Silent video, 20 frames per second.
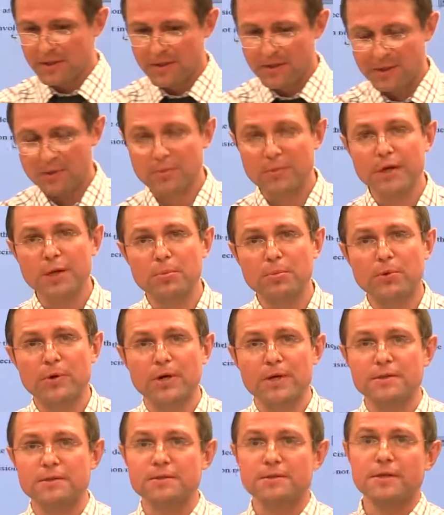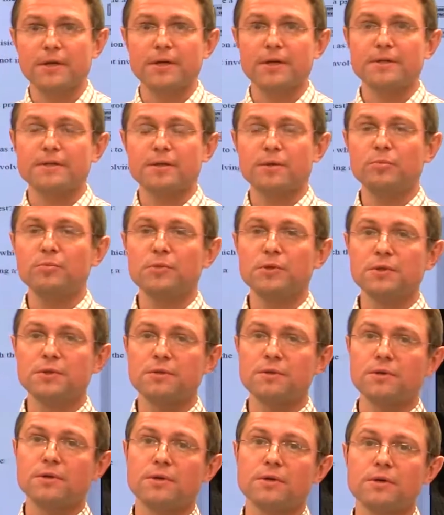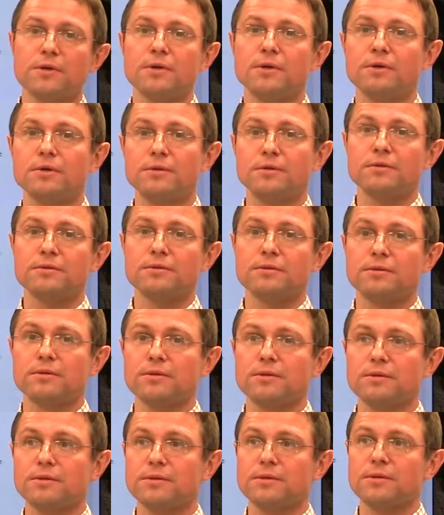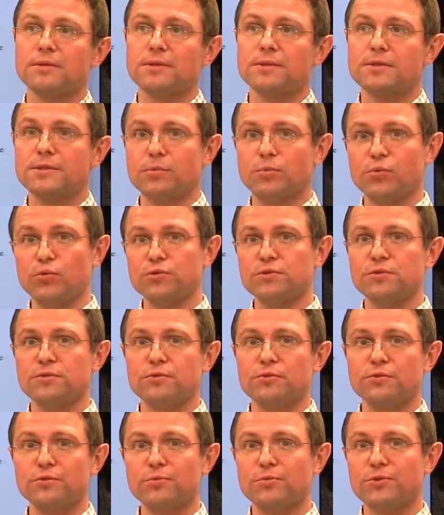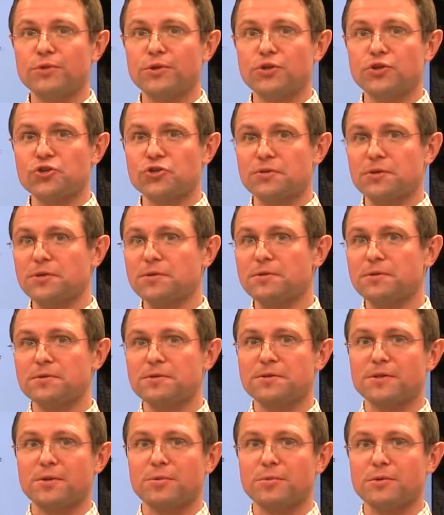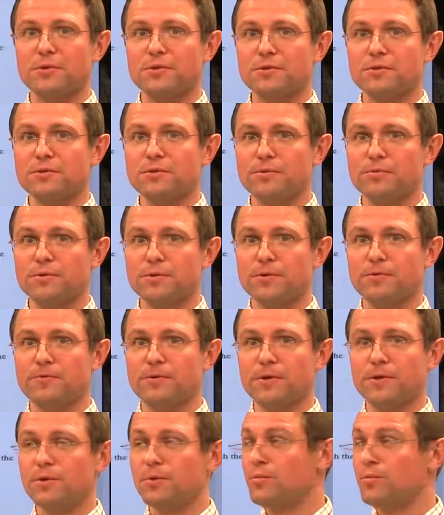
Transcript: my practice I submit supporting documentation entry summaries when I file a